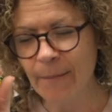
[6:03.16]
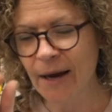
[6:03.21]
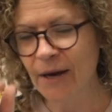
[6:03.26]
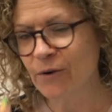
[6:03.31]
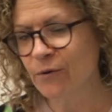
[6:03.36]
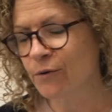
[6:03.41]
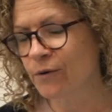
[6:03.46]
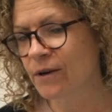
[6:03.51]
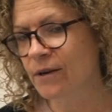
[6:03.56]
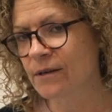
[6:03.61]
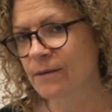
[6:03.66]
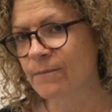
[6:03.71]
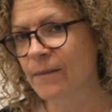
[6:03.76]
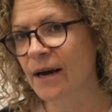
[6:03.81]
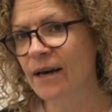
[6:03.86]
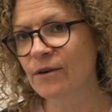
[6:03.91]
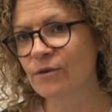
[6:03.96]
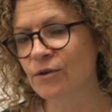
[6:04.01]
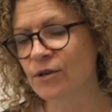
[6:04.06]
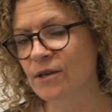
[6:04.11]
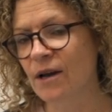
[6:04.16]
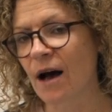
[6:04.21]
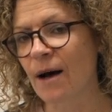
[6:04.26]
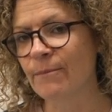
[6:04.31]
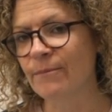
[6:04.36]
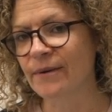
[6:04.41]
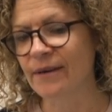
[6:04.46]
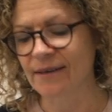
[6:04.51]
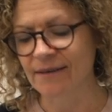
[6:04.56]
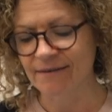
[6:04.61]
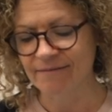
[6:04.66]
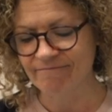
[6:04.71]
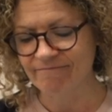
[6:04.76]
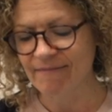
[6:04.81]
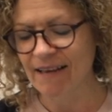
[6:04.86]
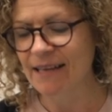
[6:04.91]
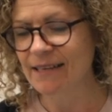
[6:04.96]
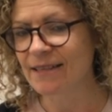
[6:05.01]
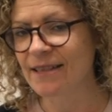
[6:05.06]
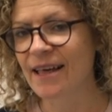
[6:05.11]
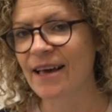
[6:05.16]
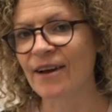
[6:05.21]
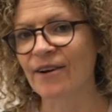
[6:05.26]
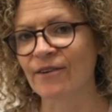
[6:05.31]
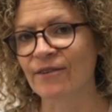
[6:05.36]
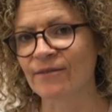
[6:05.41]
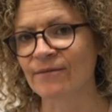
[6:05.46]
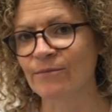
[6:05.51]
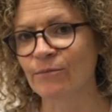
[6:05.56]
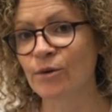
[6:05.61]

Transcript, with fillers: micro- microscopic. It's there.